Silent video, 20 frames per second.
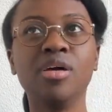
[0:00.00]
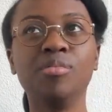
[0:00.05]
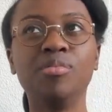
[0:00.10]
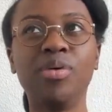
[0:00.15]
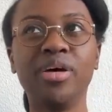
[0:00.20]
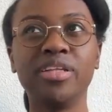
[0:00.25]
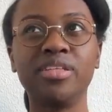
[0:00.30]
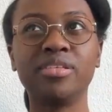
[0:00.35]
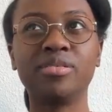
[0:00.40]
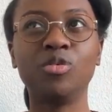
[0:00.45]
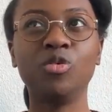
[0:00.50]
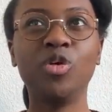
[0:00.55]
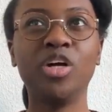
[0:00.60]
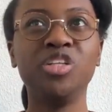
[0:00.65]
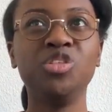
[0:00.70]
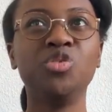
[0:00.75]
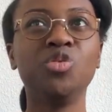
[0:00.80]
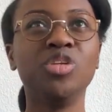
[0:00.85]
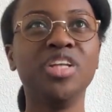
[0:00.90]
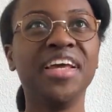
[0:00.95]
but when
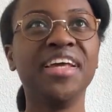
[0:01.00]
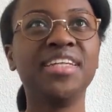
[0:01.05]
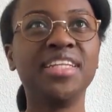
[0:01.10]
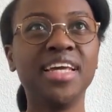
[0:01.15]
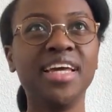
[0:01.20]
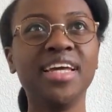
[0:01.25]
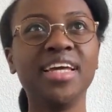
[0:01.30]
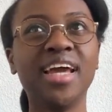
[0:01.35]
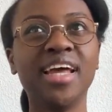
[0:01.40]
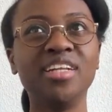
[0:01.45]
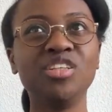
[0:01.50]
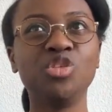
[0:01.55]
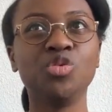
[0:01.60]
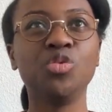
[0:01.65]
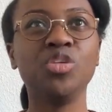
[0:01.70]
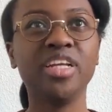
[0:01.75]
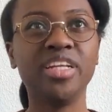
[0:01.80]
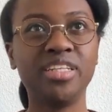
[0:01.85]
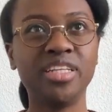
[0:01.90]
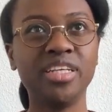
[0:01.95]
you're knitting and you're
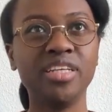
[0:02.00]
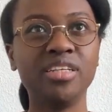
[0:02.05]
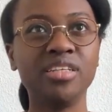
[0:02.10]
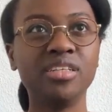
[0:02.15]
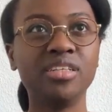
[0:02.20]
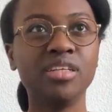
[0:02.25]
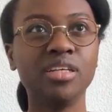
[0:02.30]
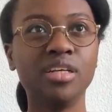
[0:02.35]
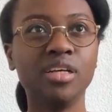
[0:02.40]
knitting